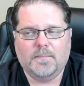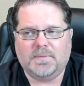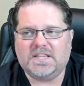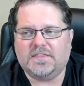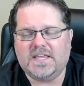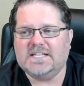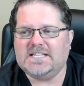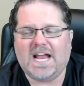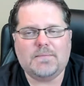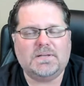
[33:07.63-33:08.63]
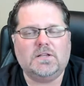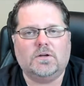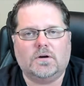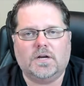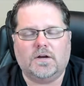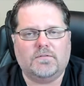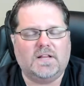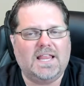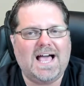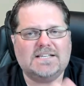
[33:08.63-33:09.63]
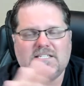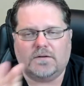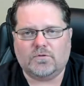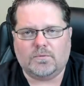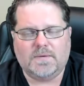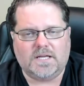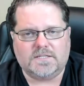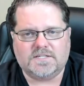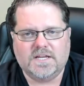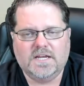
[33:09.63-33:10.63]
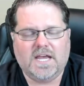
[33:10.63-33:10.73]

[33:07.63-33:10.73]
But the things that I've been learning over the last several months